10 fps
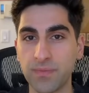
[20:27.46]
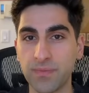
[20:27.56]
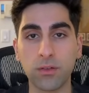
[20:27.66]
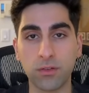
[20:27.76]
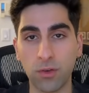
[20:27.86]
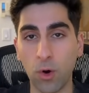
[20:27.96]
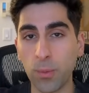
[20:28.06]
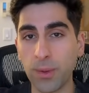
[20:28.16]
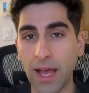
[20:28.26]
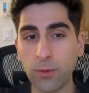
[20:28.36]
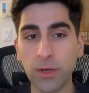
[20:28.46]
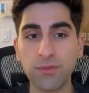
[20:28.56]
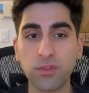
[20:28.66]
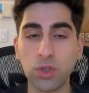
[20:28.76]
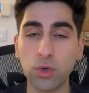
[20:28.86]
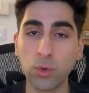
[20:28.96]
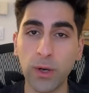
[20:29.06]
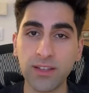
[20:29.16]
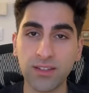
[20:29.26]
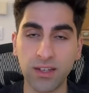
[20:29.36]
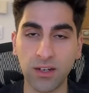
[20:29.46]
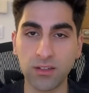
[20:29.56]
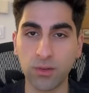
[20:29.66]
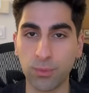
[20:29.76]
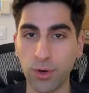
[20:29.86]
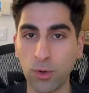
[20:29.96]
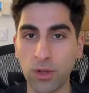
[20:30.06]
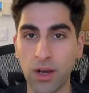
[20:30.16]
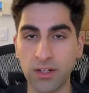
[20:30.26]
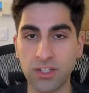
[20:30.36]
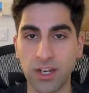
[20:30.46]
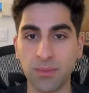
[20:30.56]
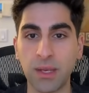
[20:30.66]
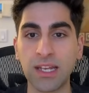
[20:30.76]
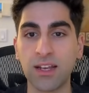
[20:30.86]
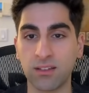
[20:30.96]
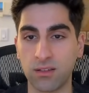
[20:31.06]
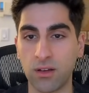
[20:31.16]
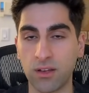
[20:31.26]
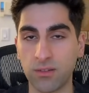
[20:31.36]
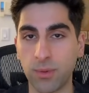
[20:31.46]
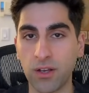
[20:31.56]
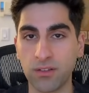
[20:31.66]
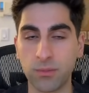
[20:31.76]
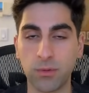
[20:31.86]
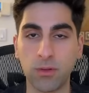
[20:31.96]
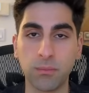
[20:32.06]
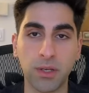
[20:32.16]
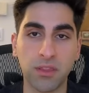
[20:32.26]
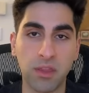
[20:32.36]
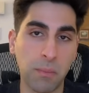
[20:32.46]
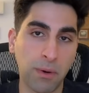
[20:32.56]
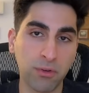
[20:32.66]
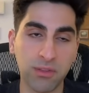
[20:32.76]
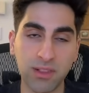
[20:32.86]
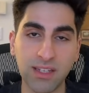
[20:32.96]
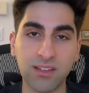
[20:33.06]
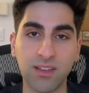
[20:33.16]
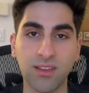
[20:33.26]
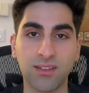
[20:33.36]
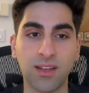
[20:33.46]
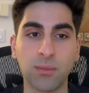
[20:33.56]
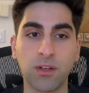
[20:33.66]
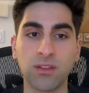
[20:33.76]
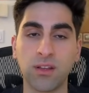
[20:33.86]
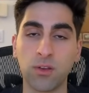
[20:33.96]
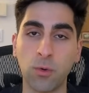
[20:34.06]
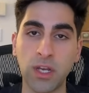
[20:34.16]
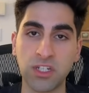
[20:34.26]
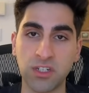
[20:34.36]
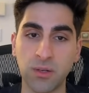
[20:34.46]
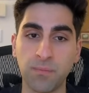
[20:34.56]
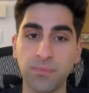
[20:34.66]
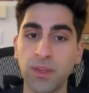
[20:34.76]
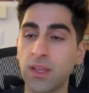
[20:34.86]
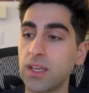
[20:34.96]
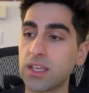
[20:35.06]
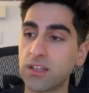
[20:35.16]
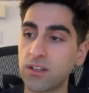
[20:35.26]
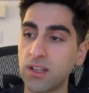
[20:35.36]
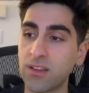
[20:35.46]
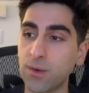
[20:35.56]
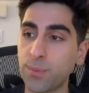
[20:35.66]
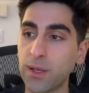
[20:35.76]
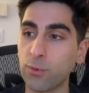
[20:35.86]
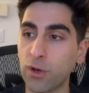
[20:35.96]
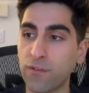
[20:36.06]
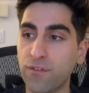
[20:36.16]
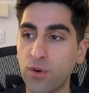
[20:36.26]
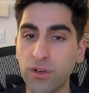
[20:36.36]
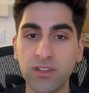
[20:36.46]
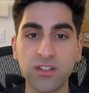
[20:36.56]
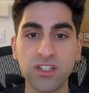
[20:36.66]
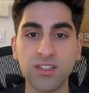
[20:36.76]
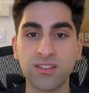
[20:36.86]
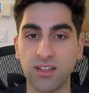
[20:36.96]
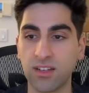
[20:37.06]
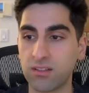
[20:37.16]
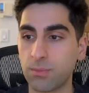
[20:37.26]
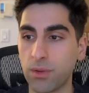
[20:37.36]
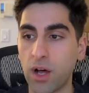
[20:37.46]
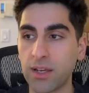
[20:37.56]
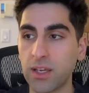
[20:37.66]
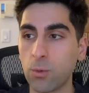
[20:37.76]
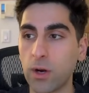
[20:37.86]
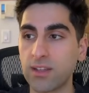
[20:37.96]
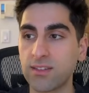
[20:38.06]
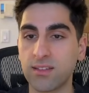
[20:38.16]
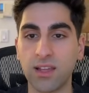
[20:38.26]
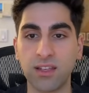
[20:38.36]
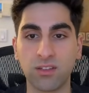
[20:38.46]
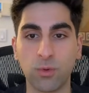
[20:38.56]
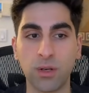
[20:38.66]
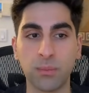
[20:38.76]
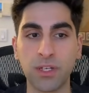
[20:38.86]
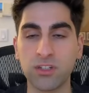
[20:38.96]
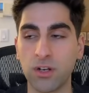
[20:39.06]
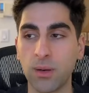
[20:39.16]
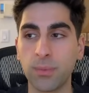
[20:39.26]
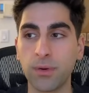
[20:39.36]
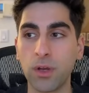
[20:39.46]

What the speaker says: So black would have two ways here to prolong checkmate as long as possible, but they both lead to the same continuation. He could either play rook 4 to g6, blocking white's light-squared bishop,